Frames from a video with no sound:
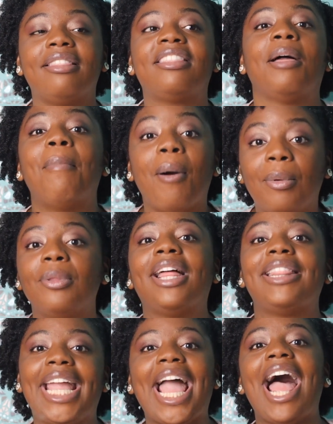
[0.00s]
the bubble
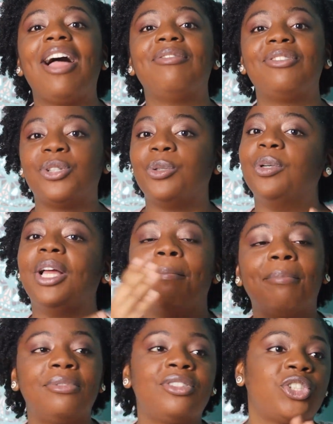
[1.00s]
that they have. So I'm
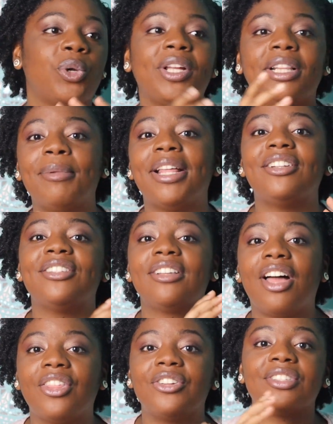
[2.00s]
showing them that there's
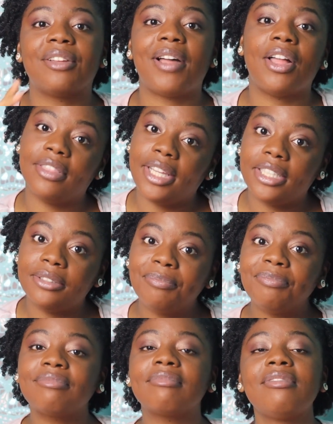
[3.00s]
other stuff out there
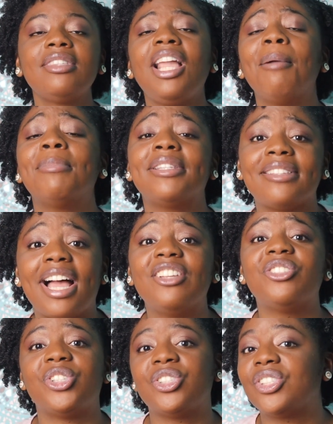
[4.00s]

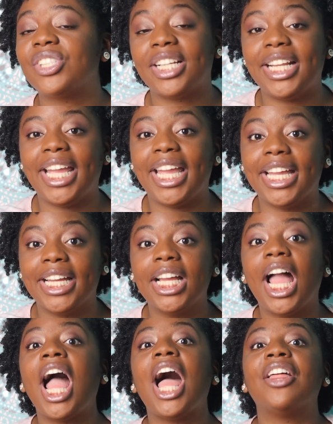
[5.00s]
besides just studying
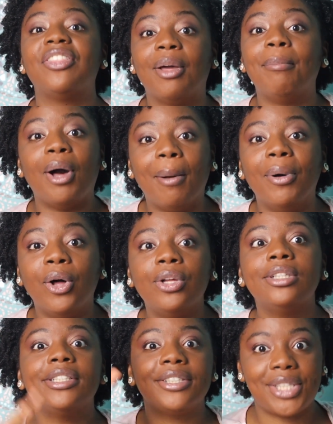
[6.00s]
the
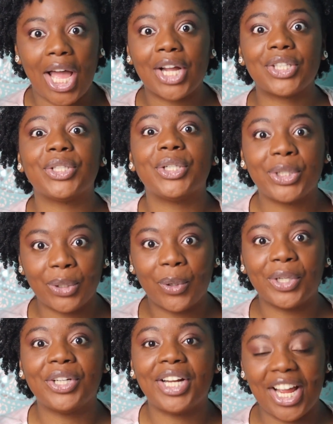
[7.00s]
bubble. Doctor,
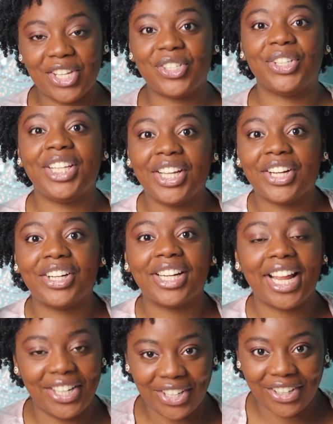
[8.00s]
lawyer, engineer,
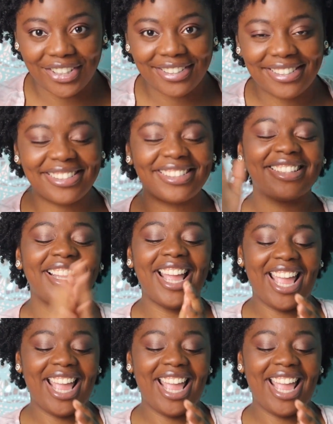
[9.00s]
and nurse